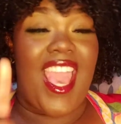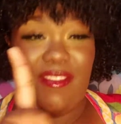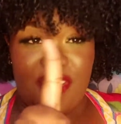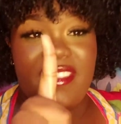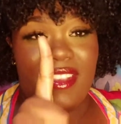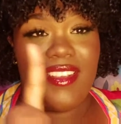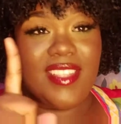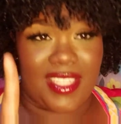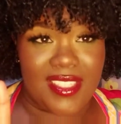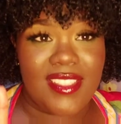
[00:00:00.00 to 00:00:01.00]
Every single
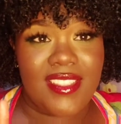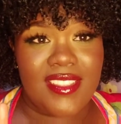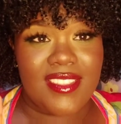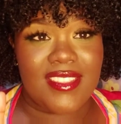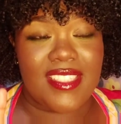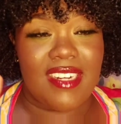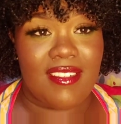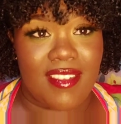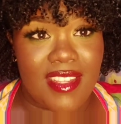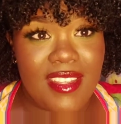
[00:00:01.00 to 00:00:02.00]
girl that
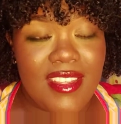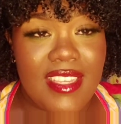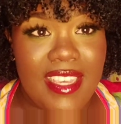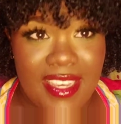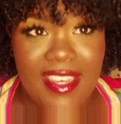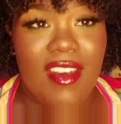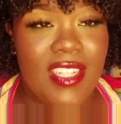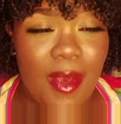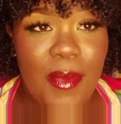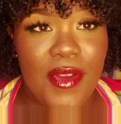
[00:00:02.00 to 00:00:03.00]

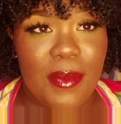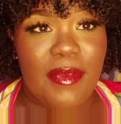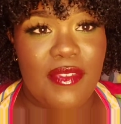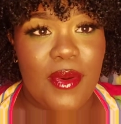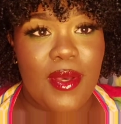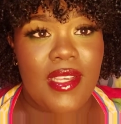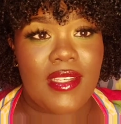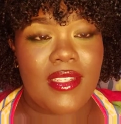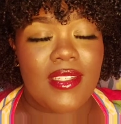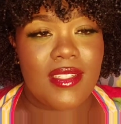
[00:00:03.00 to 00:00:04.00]
got her period before
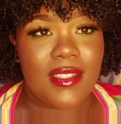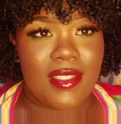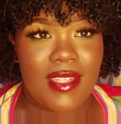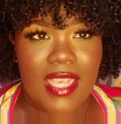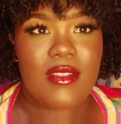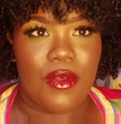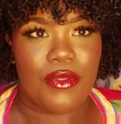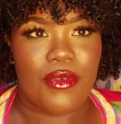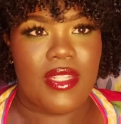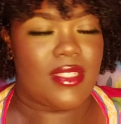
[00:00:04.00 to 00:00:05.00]
has gone
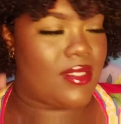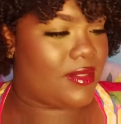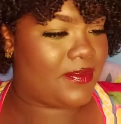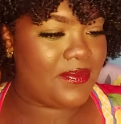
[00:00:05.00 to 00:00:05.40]
through this.